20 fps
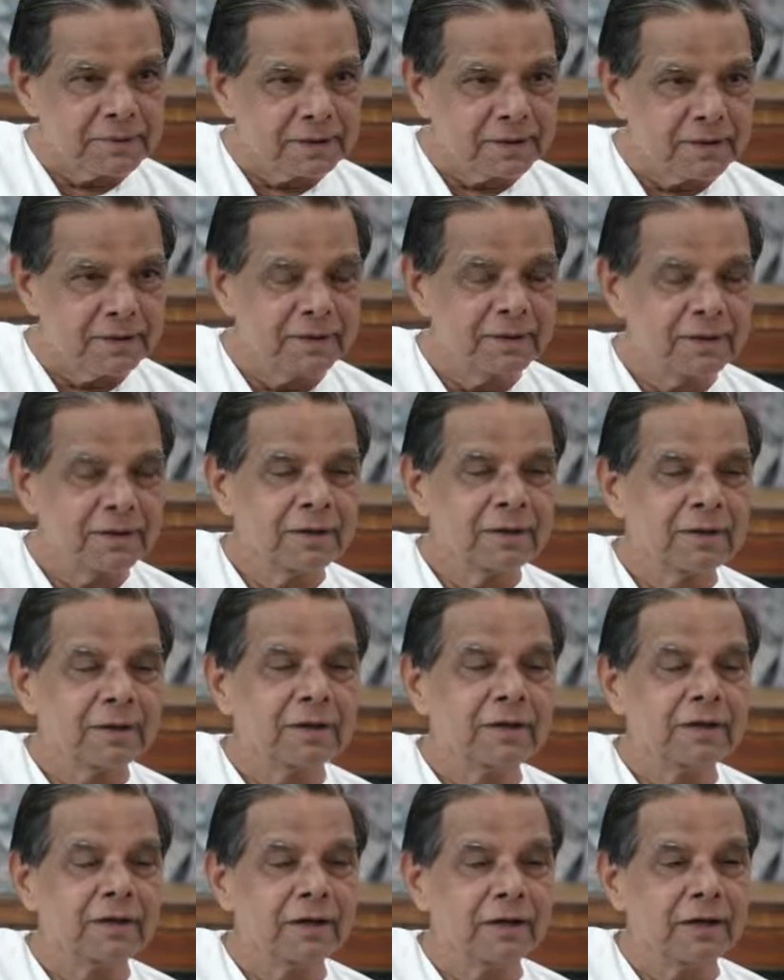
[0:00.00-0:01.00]
Mother.
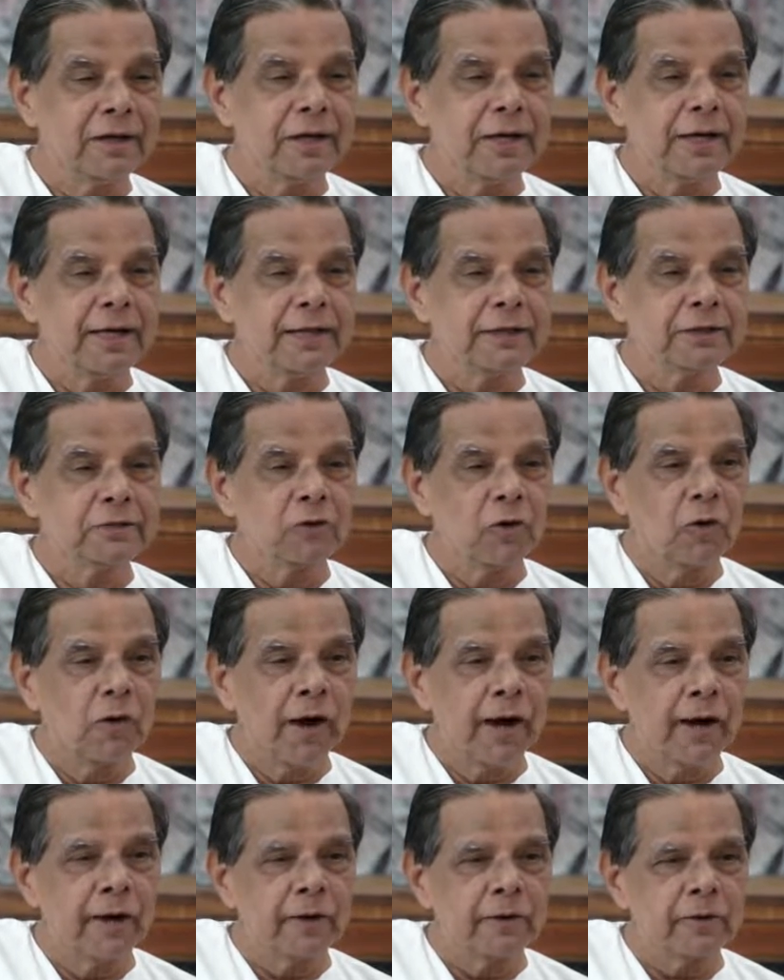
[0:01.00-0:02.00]
He is
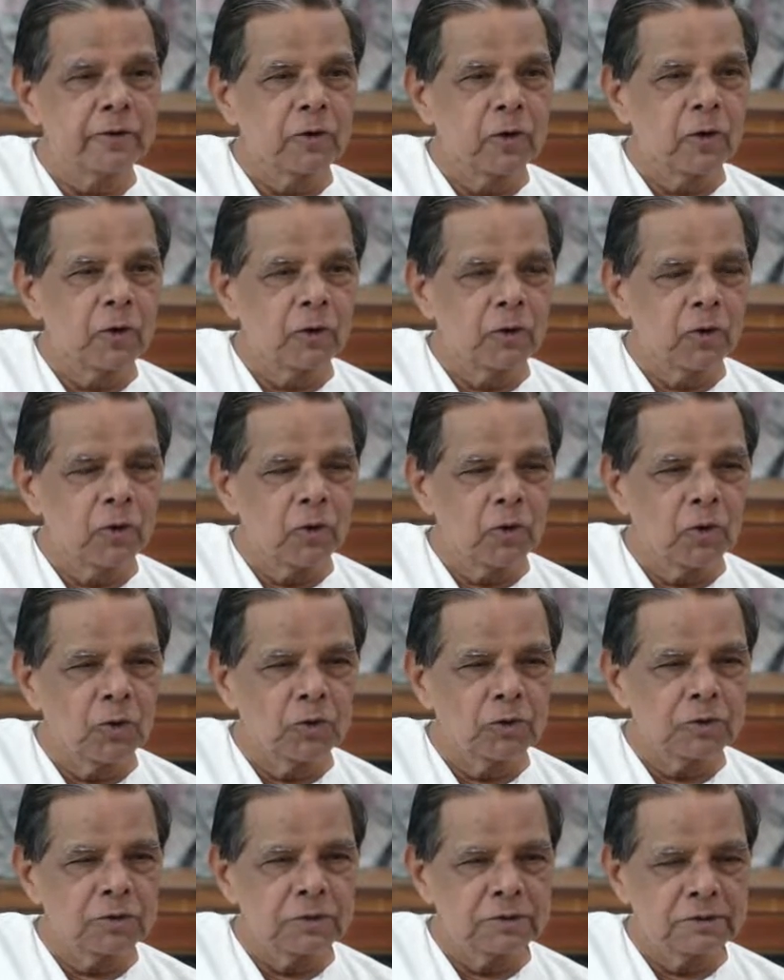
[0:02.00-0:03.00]
going to
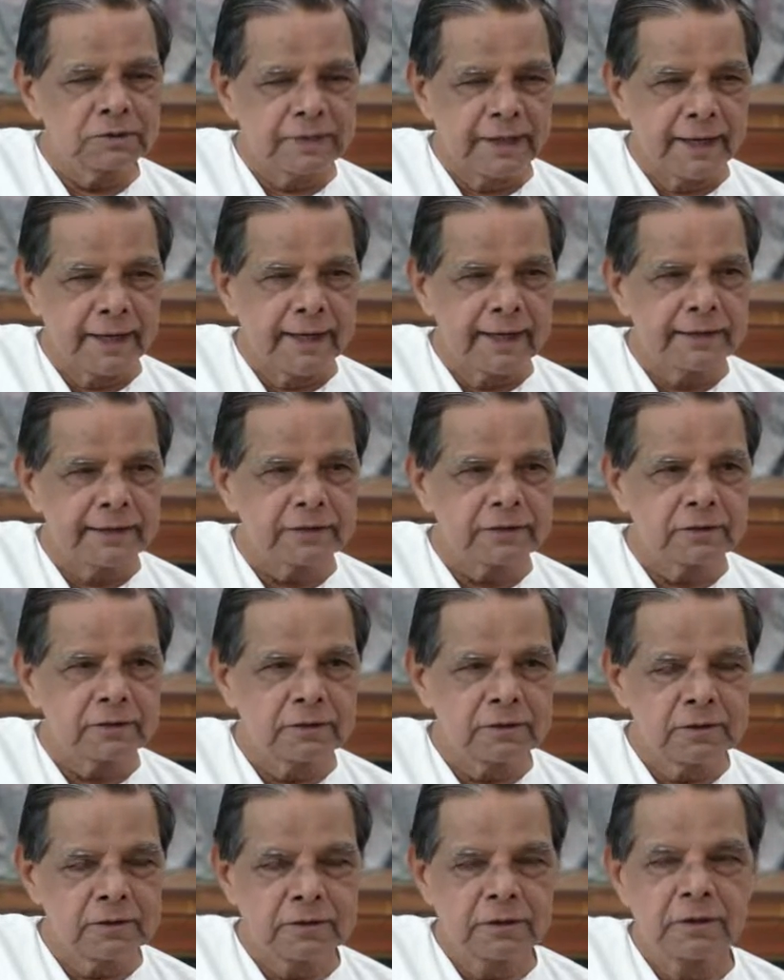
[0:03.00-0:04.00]
do things
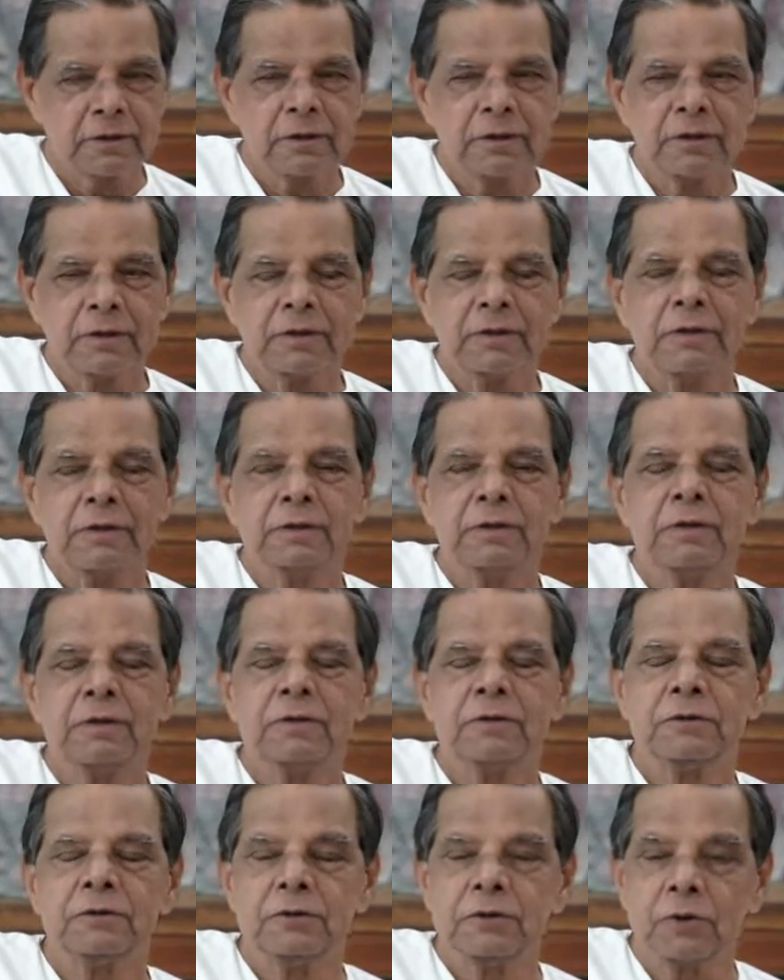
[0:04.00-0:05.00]

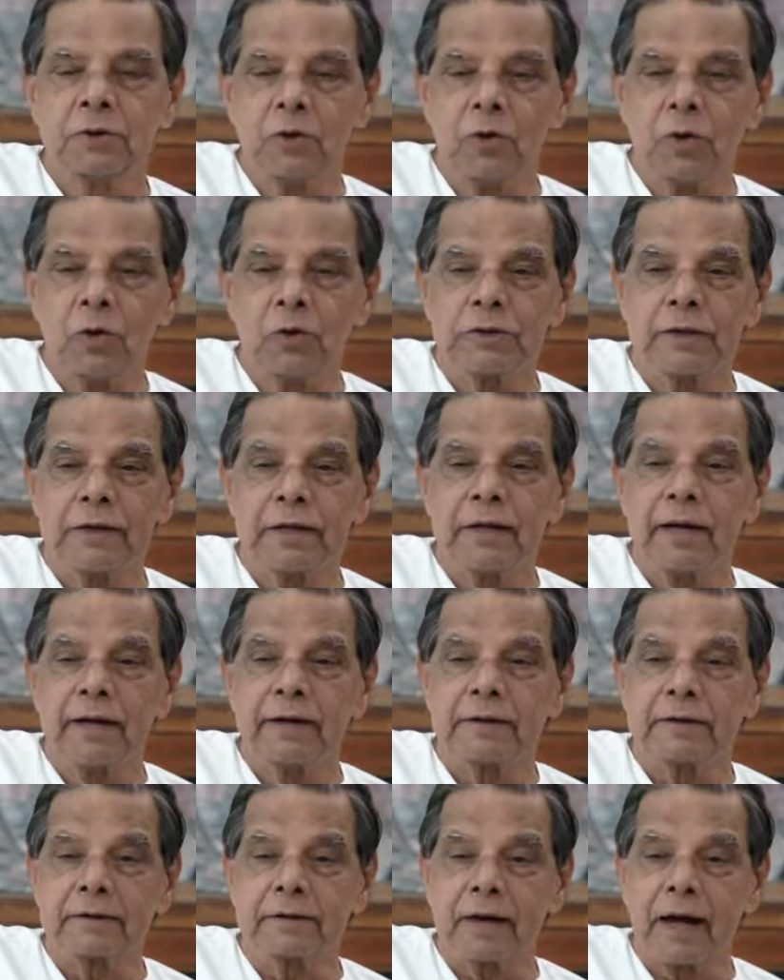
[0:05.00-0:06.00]
through the
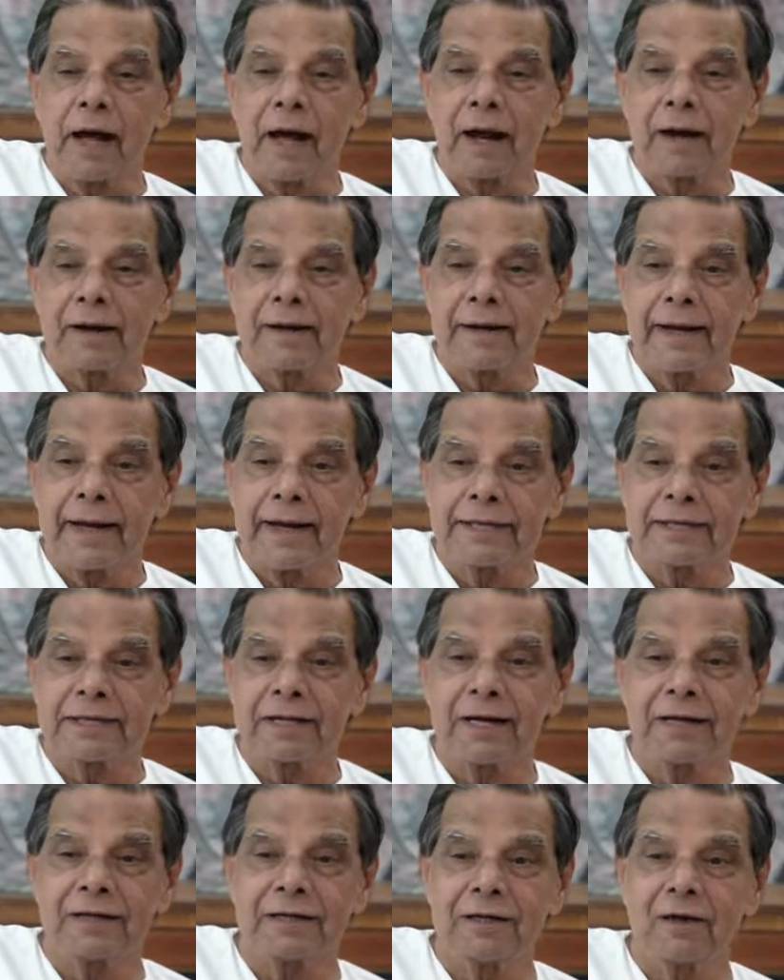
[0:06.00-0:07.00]

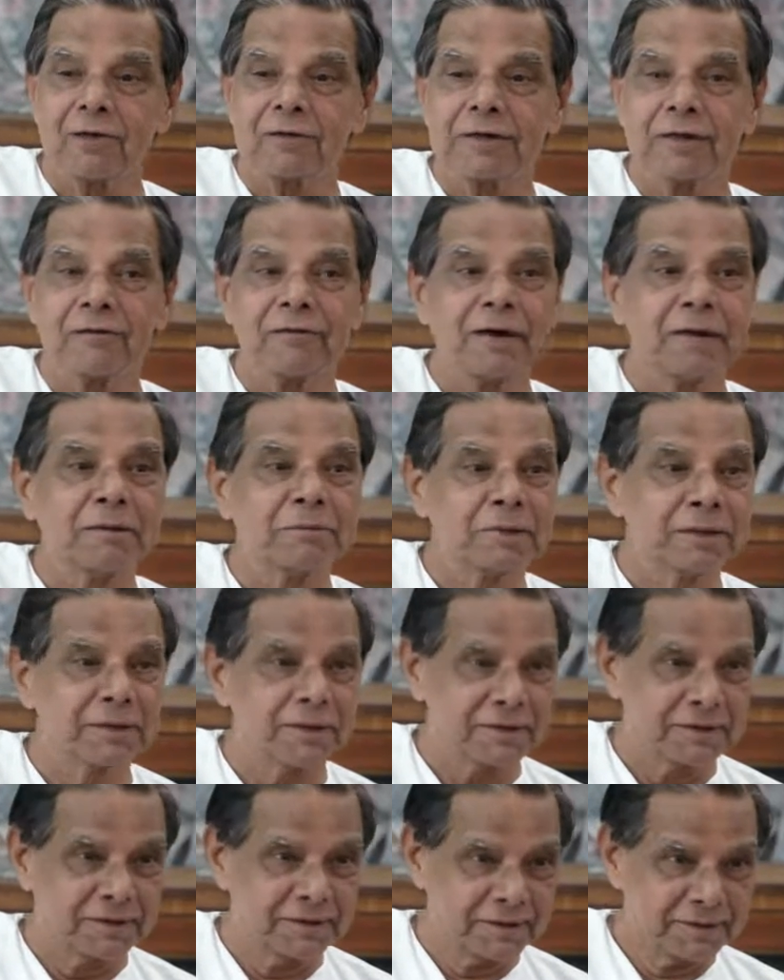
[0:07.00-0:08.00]
incarnation of the Divine
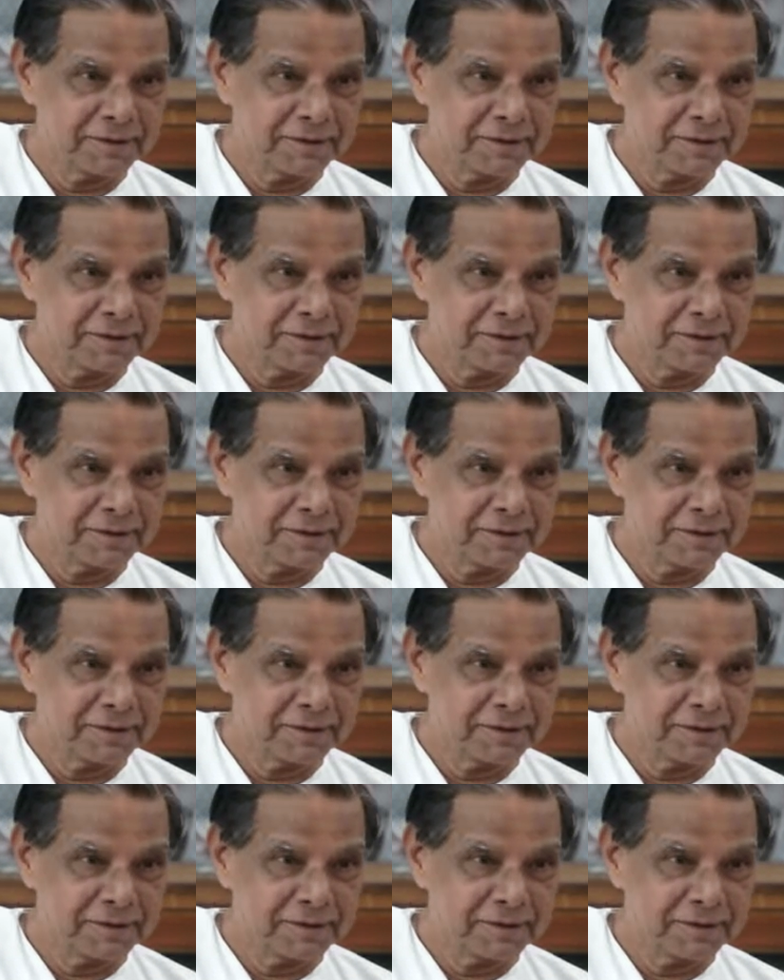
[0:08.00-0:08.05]
Mother.